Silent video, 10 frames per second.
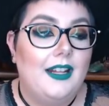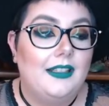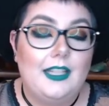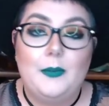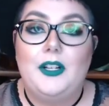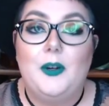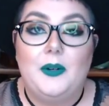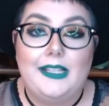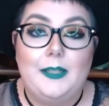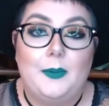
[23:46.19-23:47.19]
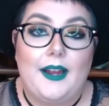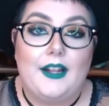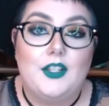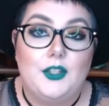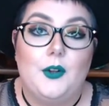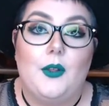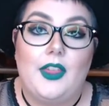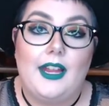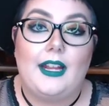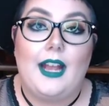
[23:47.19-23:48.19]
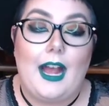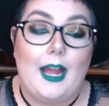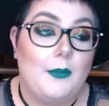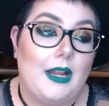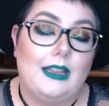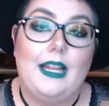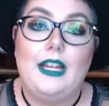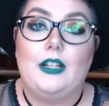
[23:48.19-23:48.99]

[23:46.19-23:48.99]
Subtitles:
Let me know what indie brands you think I might like,